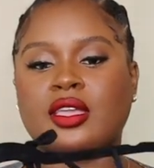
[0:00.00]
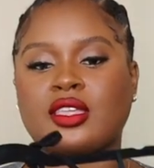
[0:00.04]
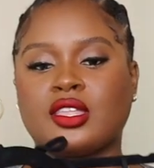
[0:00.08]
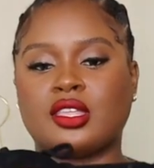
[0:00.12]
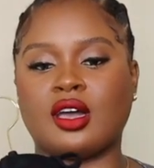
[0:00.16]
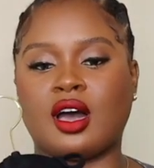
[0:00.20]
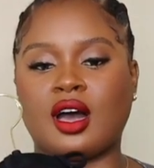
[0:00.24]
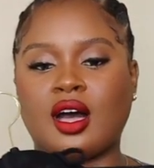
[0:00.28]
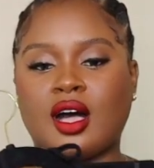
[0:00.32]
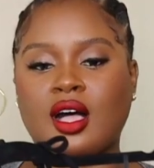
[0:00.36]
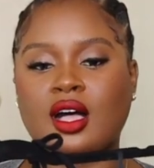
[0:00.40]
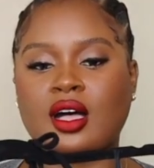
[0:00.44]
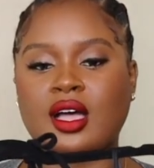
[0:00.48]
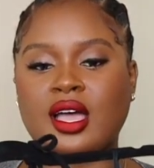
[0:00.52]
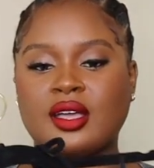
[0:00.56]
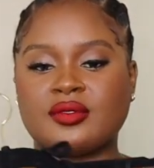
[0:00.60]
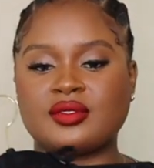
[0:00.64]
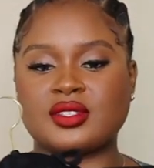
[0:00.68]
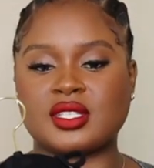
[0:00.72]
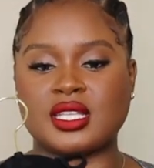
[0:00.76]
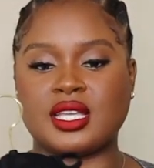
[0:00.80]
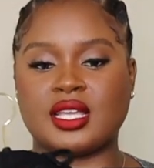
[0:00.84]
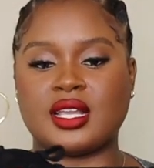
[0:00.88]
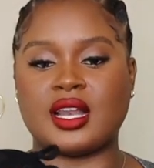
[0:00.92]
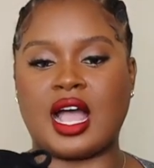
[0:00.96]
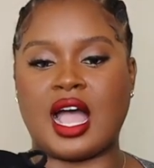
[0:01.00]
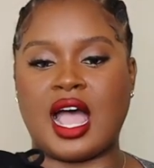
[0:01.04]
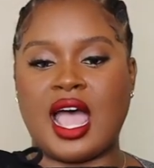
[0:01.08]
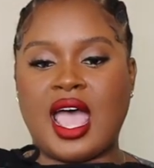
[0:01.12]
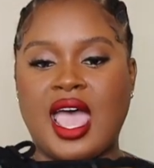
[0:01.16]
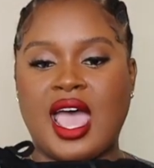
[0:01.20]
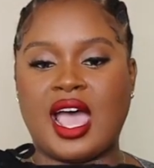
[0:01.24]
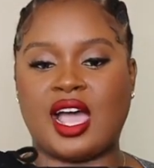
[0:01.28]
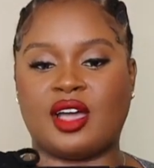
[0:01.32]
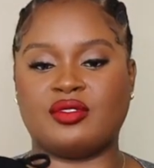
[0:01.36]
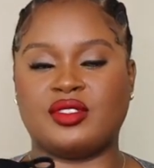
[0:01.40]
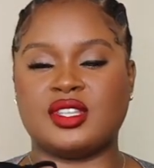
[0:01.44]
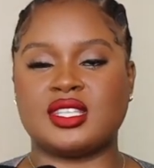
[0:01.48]
y'all have seen I
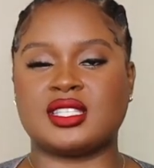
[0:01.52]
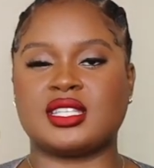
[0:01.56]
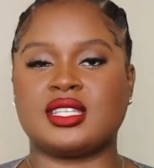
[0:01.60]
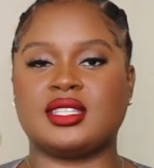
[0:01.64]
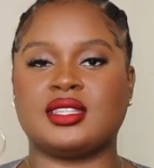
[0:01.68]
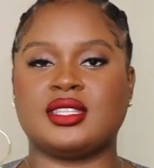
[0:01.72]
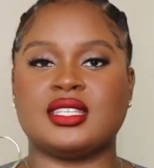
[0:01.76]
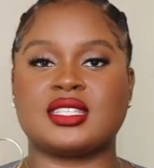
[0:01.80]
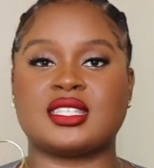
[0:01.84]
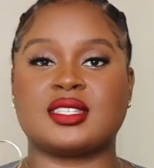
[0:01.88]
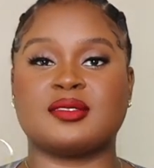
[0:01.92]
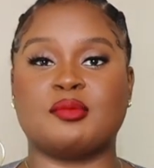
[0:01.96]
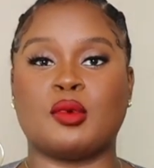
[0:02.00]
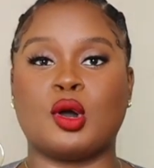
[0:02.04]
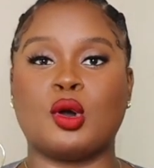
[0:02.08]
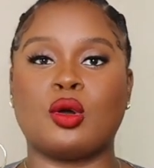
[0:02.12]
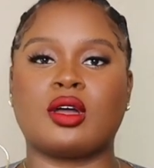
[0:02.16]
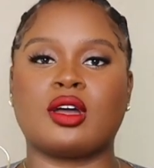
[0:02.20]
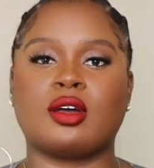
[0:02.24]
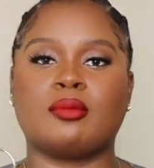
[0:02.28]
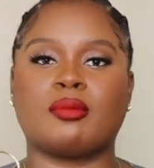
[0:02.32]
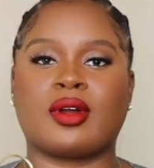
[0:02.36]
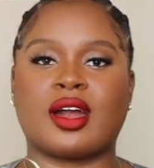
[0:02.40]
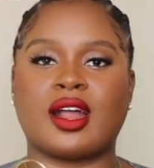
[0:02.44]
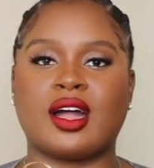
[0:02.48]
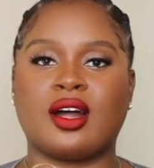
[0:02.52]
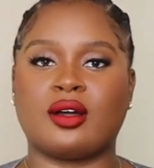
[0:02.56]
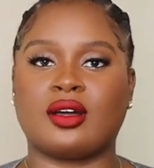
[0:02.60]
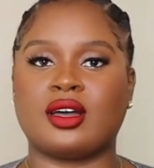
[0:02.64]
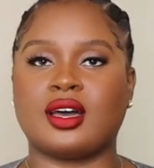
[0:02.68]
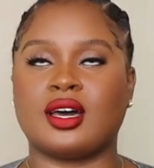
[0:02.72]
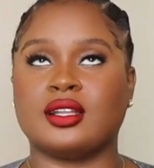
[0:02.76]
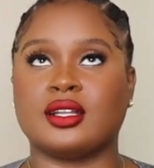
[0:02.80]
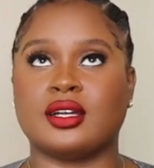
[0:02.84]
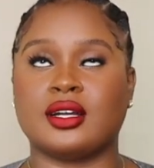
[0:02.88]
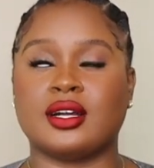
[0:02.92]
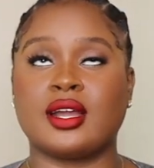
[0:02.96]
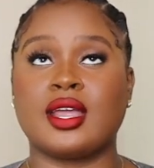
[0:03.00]
have this in this mocha brown
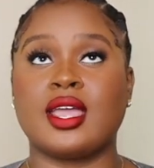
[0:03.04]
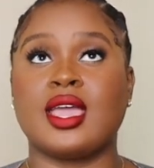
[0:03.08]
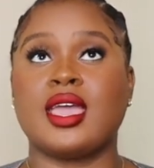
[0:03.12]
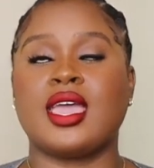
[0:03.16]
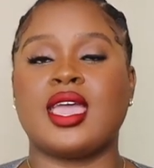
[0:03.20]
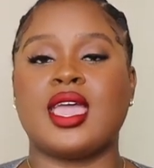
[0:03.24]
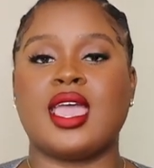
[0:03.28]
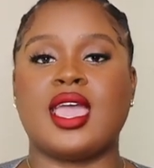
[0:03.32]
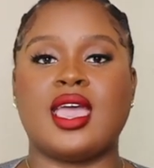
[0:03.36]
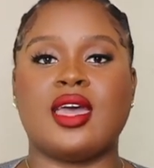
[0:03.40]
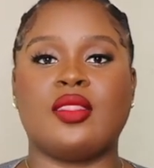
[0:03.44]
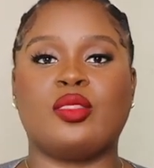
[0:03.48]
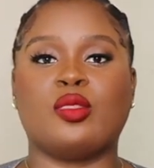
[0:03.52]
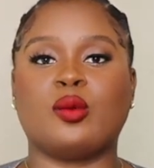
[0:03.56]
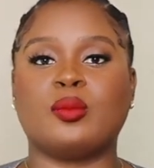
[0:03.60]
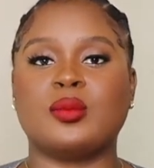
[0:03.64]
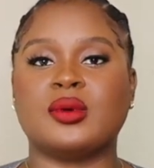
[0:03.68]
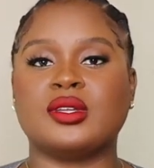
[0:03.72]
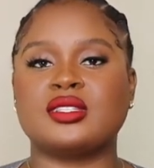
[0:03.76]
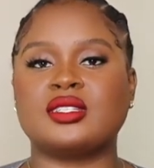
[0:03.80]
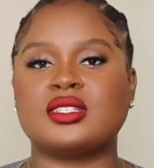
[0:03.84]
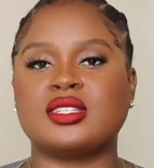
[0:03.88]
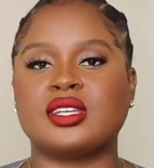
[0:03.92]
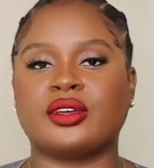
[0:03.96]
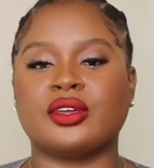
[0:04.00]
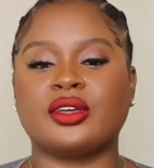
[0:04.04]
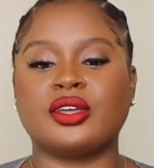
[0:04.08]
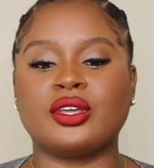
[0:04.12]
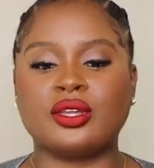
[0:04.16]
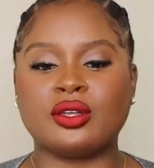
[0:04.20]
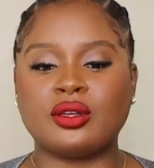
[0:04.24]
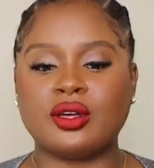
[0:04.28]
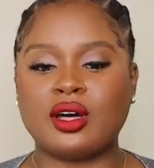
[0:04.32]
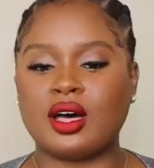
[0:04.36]
color, and the material